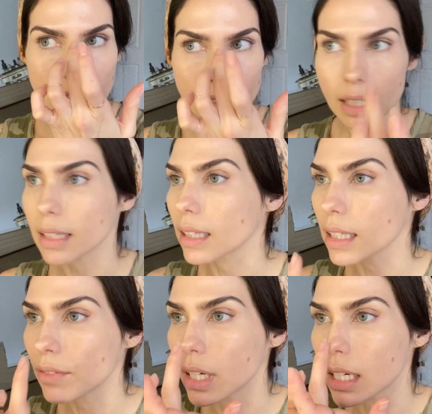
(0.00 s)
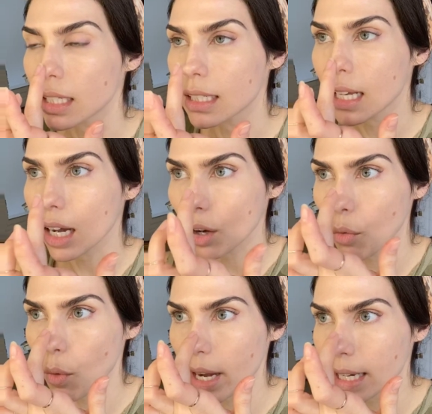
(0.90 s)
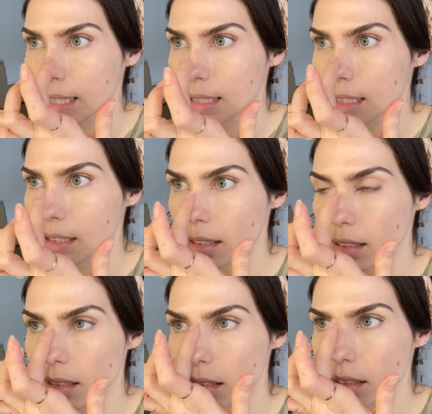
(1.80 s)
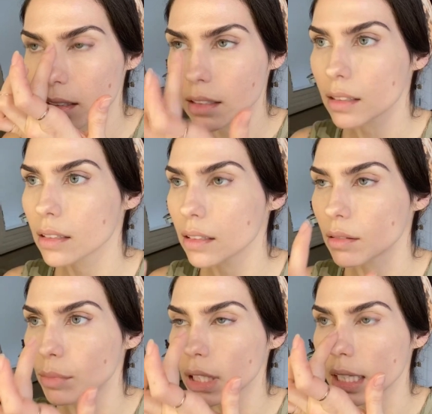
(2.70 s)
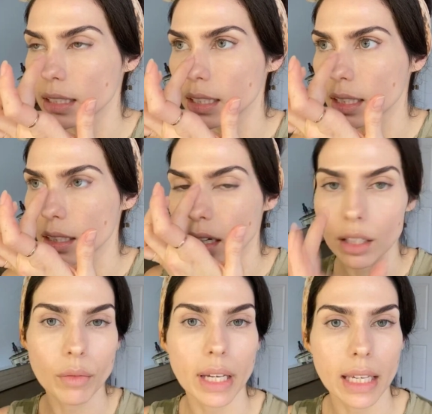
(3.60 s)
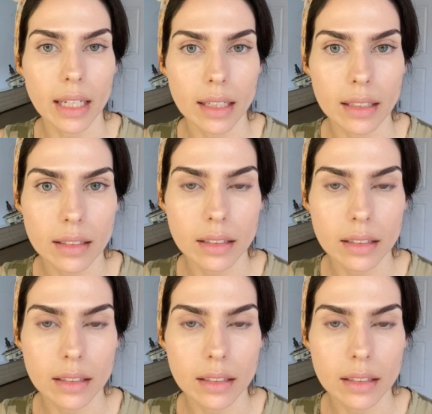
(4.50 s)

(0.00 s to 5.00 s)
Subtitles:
and leave it not quite blended all the way in.